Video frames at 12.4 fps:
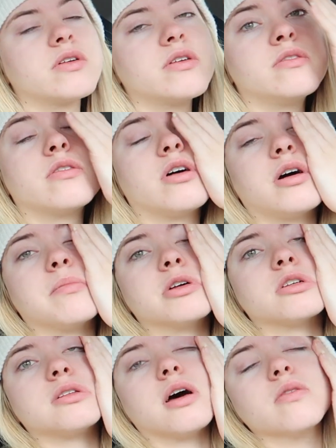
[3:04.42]
don't even know how
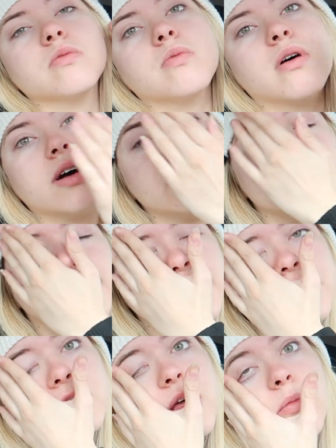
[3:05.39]
much that was.
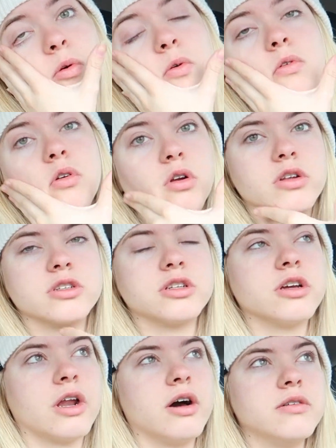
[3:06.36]
I just kept ordering
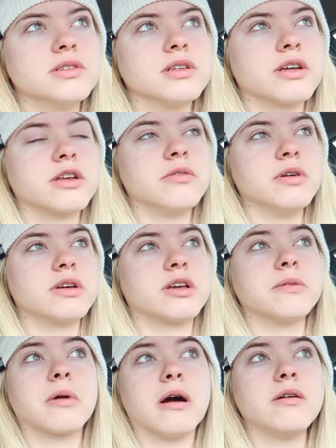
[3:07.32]
shit. I was like, you want
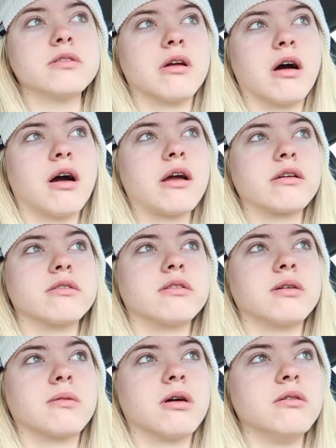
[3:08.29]
to keep going? I can
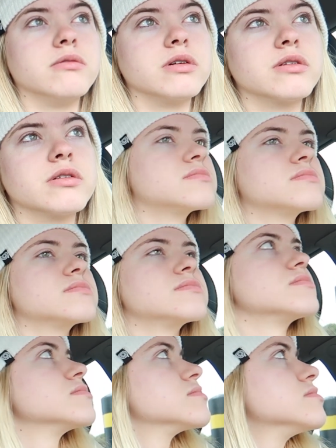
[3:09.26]
keep going.
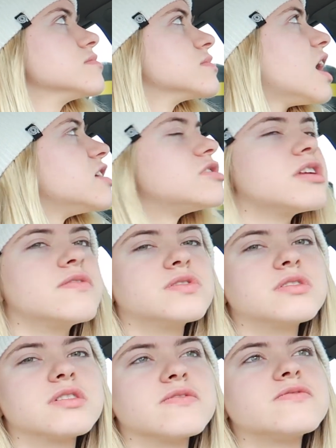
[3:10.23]
I should have
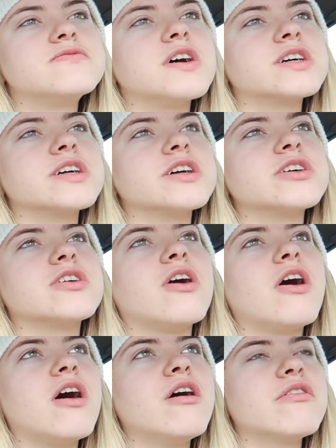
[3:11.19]
ordered a f***ing
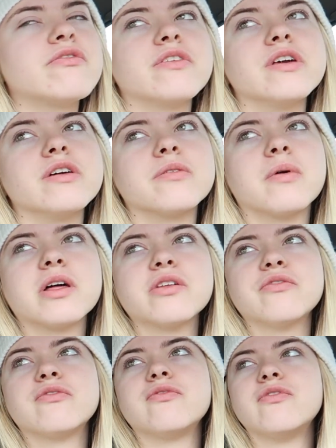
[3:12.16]
coffee. Why
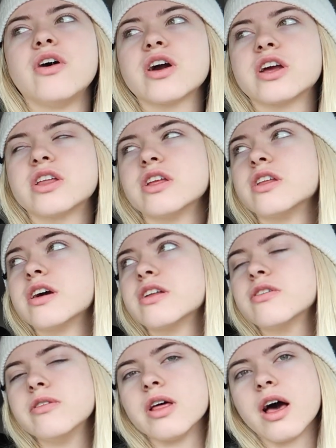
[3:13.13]
the f***? Didn't I
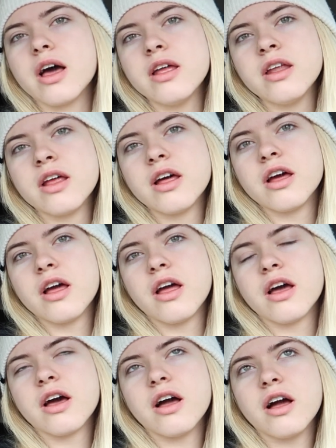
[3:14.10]
do that?
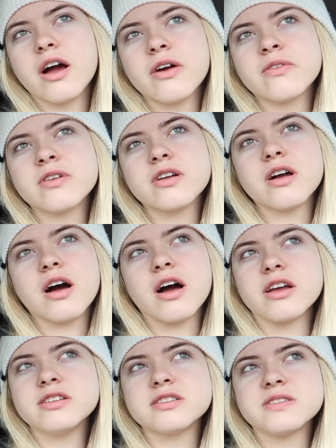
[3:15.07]
I ordered an
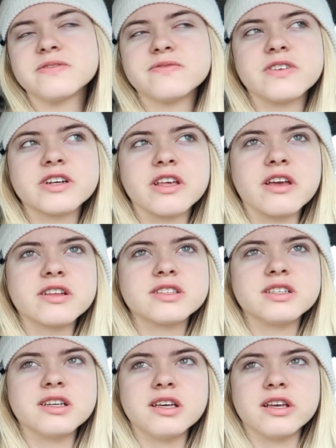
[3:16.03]
iced
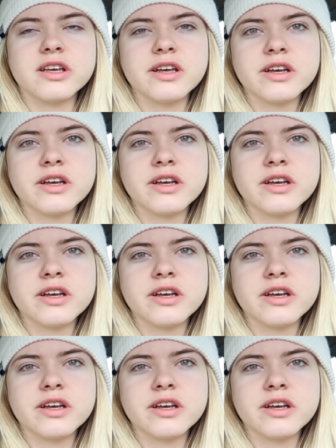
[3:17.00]
tea.